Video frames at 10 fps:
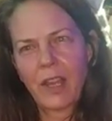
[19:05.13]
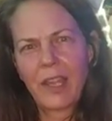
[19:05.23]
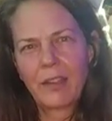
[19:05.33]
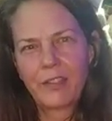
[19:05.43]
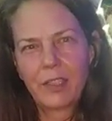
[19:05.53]
I
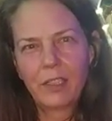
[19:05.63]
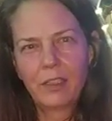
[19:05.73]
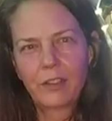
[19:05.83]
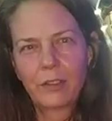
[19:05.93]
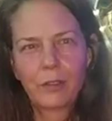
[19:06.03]
have to
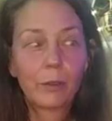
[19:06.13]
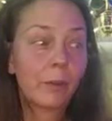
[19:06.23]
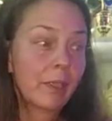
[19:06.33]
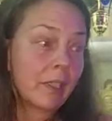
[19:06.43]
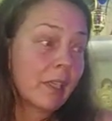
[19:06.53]
eat
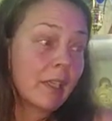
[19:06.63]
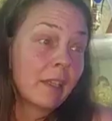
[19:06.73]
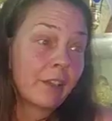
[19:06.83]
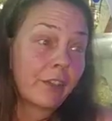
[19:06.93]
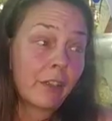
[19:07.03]
too. And hey,
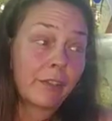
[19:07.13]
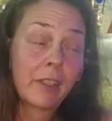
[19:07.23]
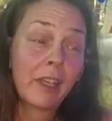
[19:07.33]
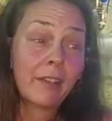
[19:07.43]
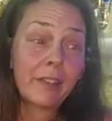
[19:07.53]
that's
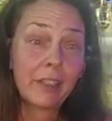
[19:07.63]
self-love.